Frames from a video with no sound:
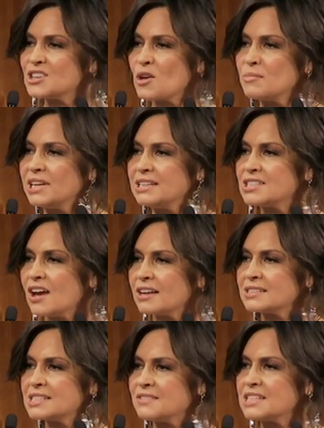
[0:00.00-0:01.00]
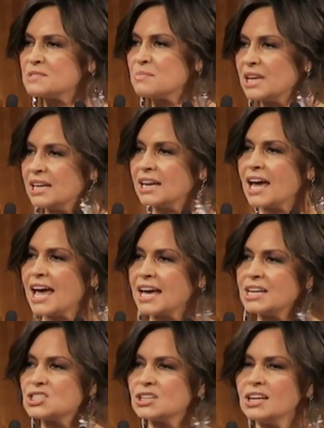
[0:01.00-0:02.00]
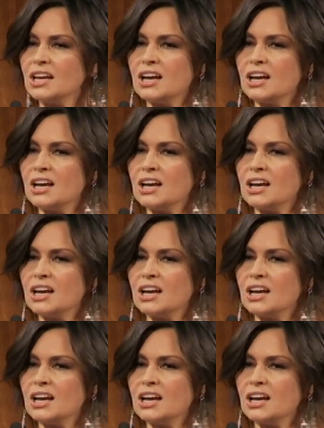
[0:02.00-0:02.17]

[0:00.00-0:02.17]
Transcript: so many titans of this media age,